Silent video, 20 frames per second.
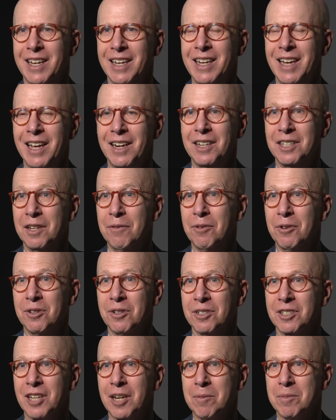King had a
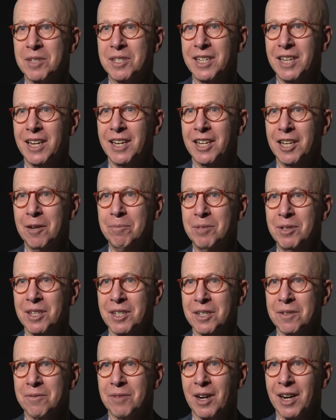difficult time standing up to
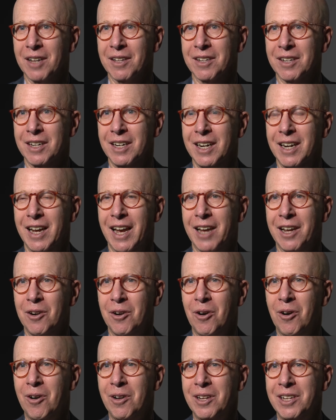his father. And
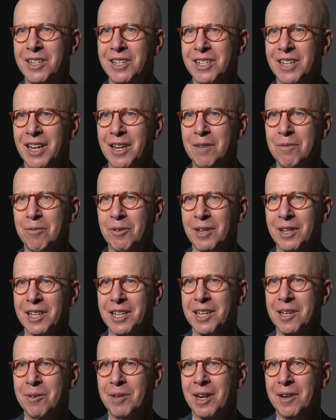all his life,
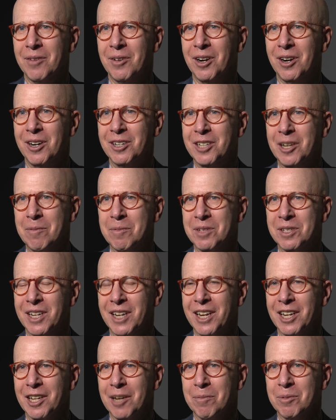really, he would have a hard time
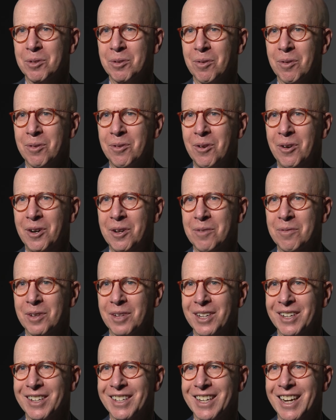standing up to authority
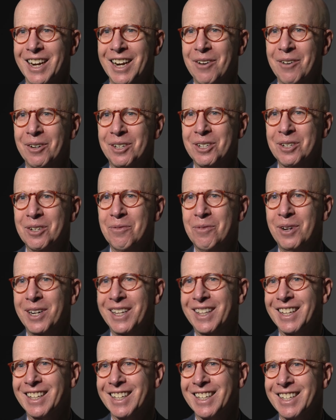figures, which is a
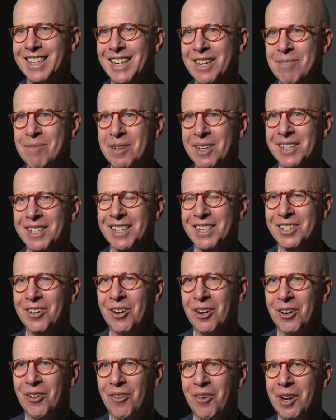funny thing to say because he's
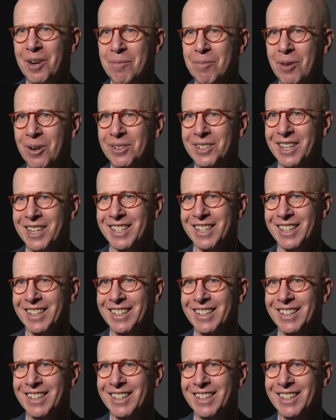our great protest